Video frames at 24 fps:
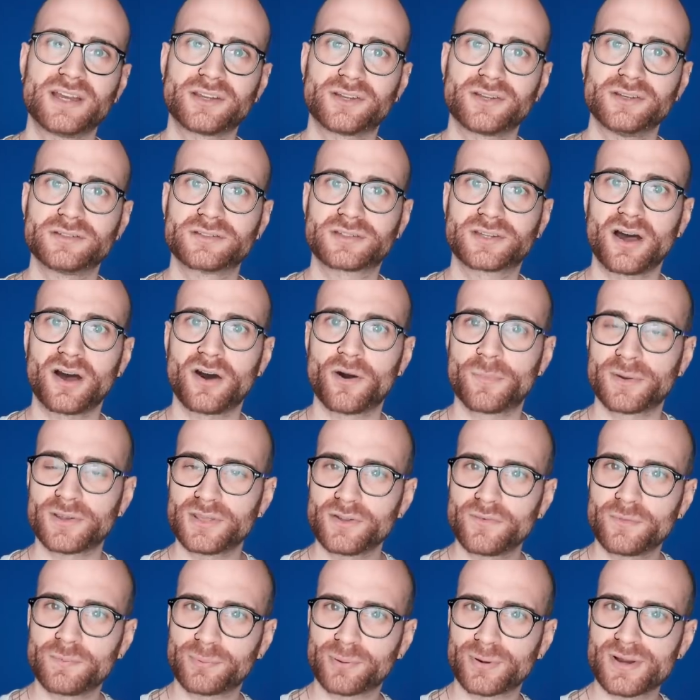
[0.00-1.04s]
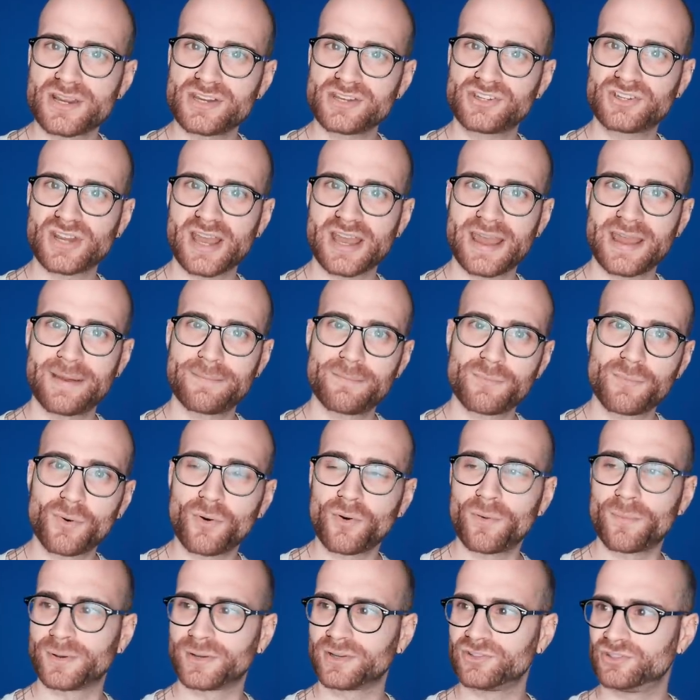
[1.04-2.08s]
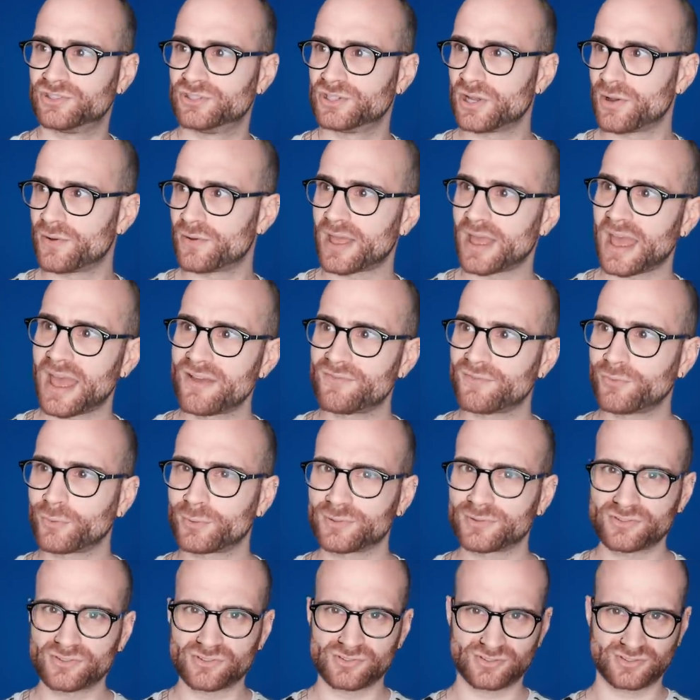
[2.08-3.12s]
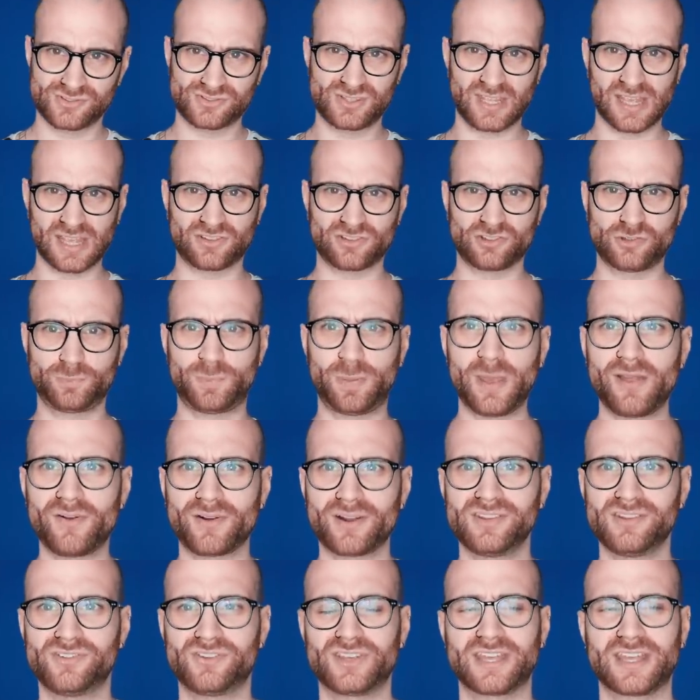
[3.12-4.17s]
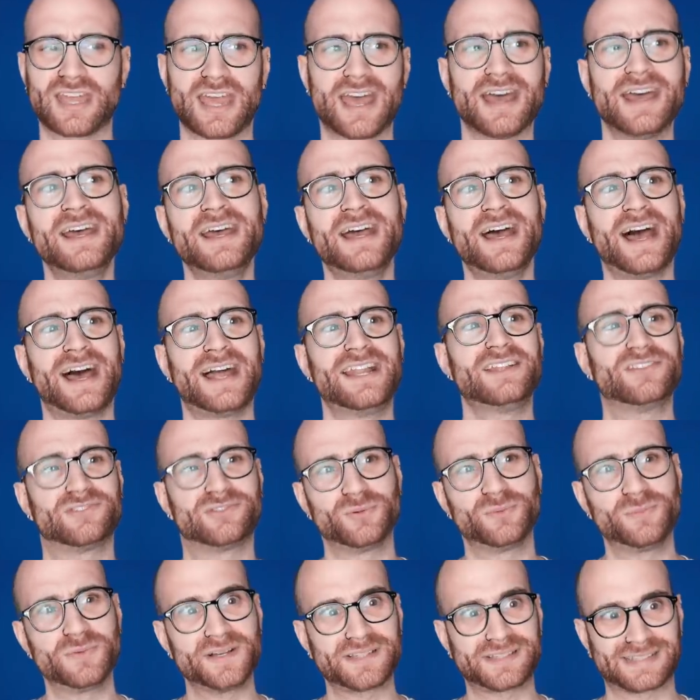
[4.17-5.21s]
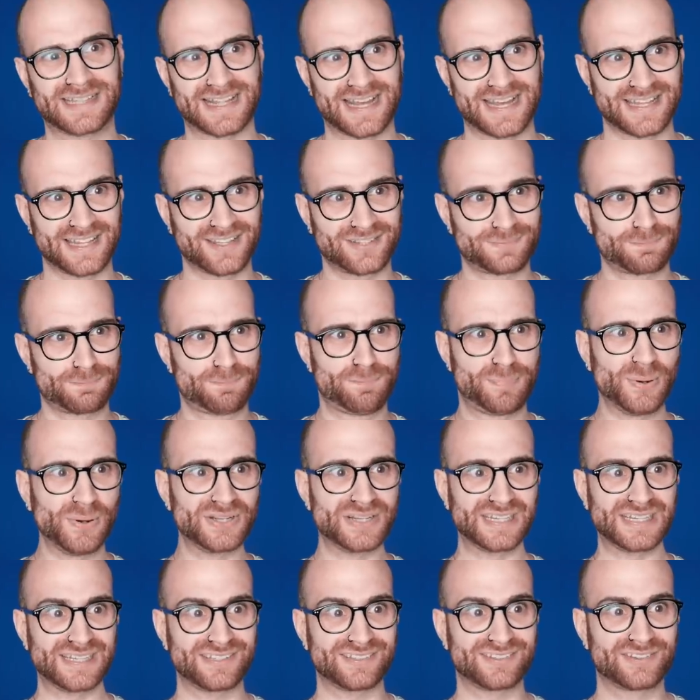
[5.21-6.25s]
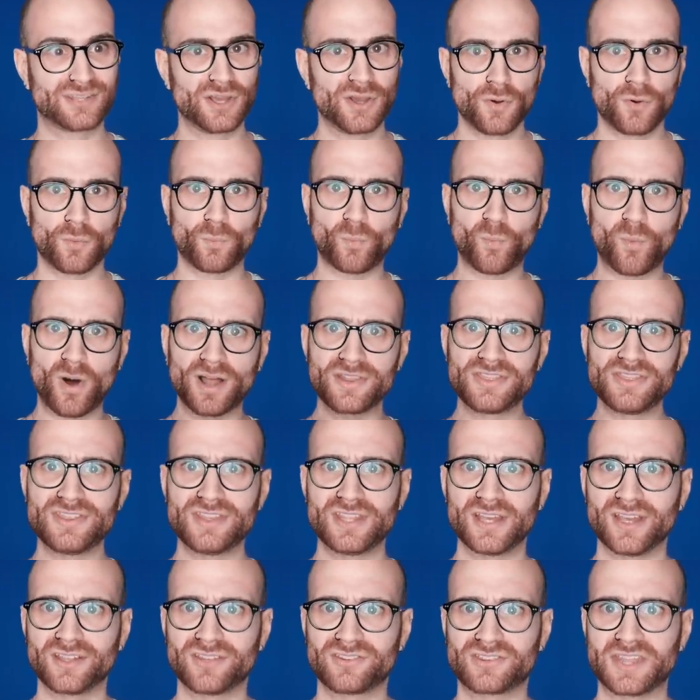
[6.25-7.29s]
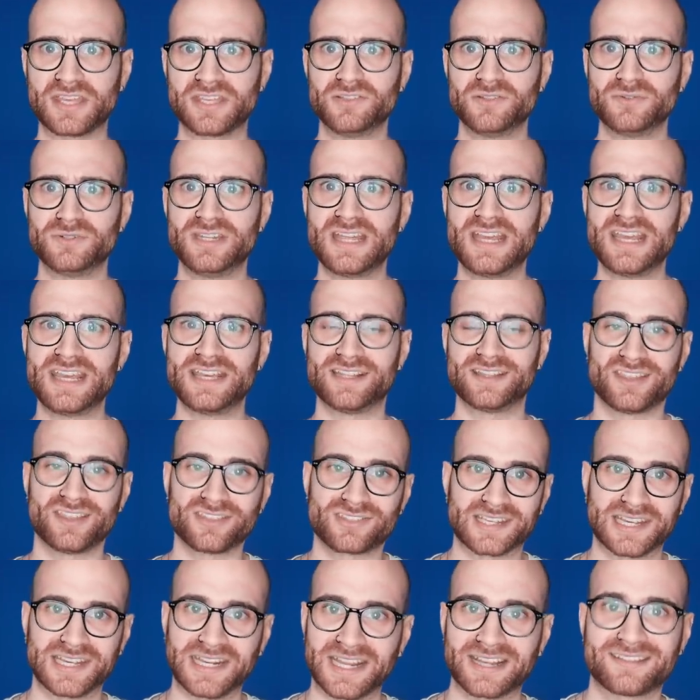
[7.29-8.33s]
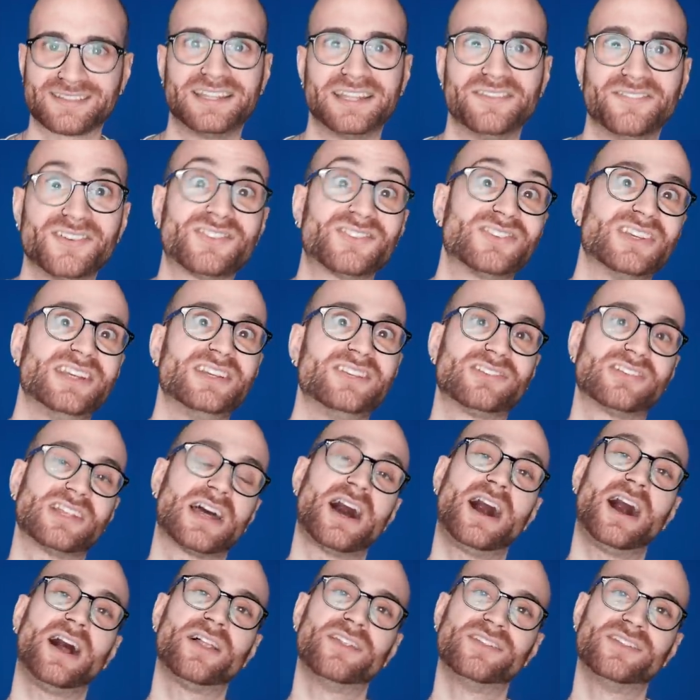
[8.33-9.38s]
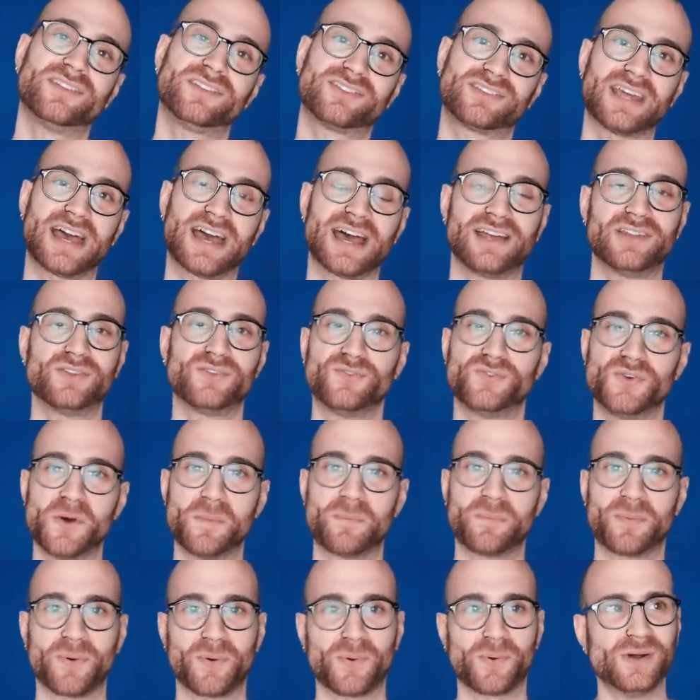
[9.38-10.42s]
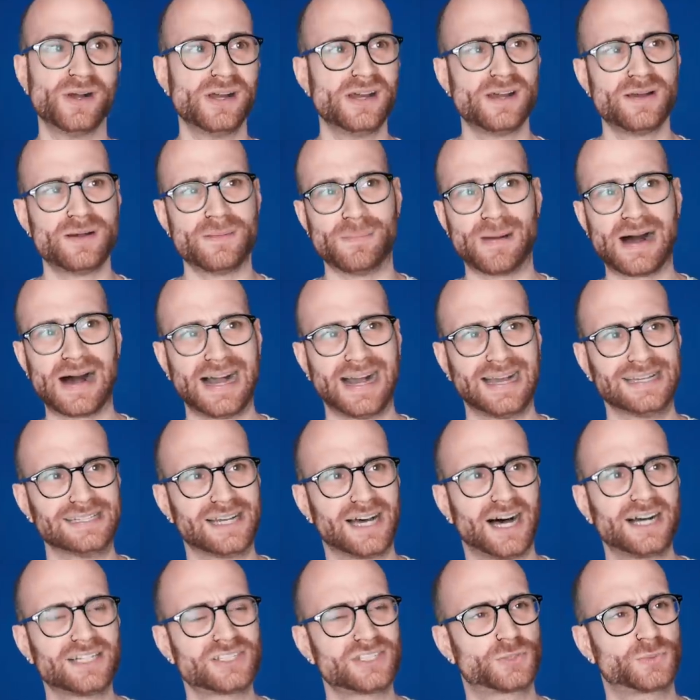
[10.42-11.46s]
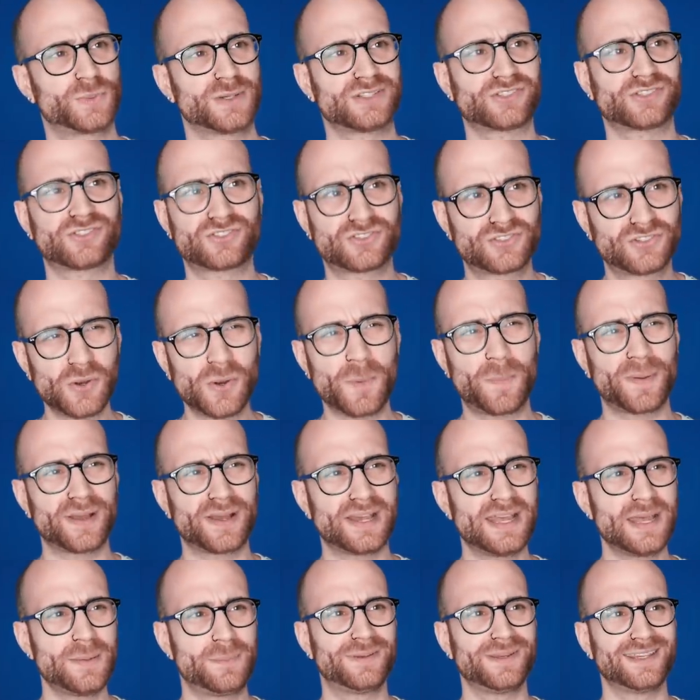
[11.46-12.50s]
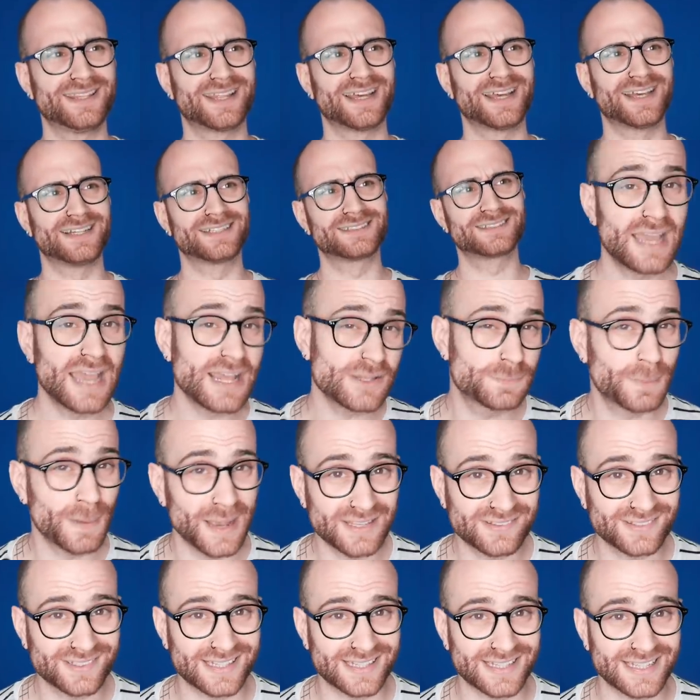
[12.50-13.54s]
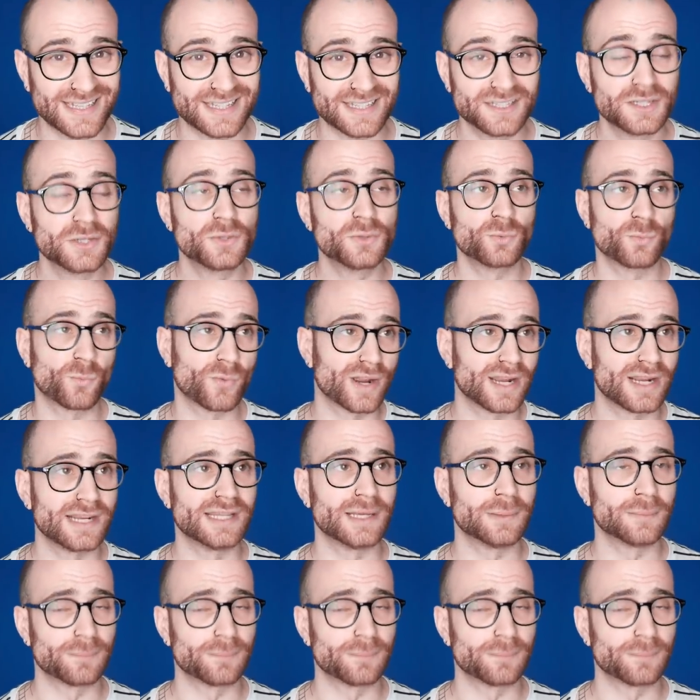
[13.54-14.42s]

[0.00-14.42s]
a good goal, but you appreciate it more because you know everyone's experiencing it, and it's almost like this Buddhist oneness that you need, this connectivity to understand football. Man, I just went super hippie there. It's basically really